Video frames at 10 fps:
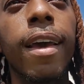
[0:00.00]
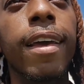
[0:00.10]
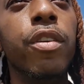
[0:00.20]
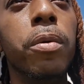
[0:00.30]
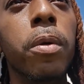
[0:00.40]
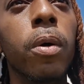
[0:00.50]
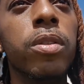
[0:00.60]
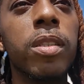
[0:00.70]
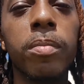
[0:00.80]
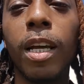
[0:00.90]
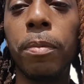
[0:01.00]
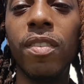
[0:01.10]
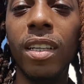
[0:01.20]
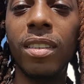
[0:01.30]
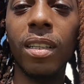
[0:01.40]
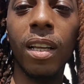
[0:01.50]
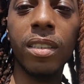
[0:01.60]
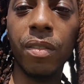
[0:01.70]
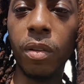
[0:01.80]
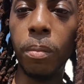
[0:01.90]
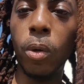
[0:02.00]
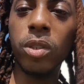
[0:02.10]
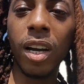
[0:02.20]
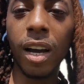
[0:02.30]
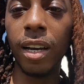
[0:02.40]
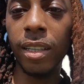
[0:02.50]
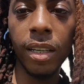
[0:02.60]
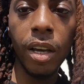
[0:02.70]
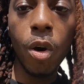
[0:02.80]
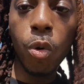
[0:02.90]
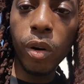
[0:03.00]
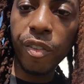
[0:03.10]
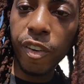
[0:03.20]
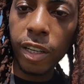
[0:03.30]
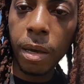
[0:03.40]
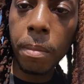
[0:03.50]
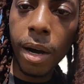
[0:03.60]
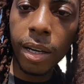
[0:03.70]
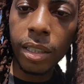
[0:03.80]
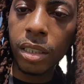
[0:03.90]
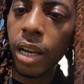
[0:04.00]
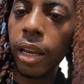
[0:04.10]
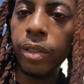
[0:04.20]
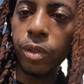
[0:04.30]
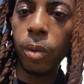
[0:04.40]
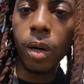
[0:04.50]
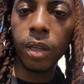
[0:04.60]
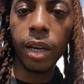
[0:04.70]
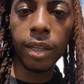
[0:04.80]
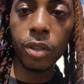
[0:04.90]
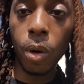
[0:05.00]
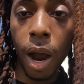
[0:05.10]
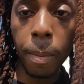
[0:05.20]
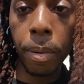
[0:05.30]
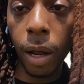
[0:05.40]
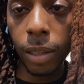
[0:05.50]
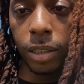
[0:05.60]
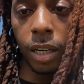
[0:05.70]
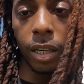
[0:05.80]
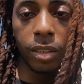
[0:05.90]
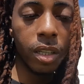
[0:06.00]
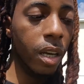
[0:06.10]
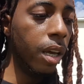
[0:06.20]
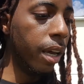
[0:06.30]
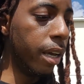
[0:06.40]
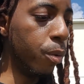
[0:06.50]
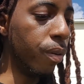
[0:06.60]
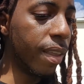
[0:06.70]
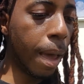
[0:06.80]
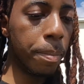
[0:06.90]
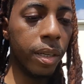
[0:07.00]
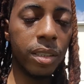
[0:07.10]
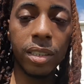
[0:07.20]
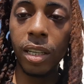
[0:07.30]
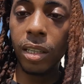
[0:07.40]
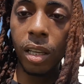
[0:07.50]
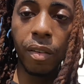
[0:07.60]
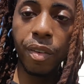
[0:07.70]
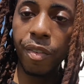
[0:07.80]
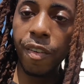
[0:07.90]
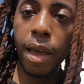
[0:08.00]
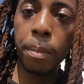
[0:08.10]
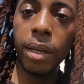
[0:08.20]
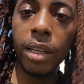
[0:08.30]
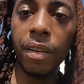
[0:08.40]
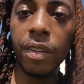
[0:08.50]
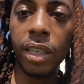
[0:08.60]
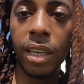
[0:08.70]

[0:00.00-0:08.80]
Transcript: and you know some type of intellects of the most high and who the fuck am I to challenge you on that? So I apologize. And with that being said, love your family, love your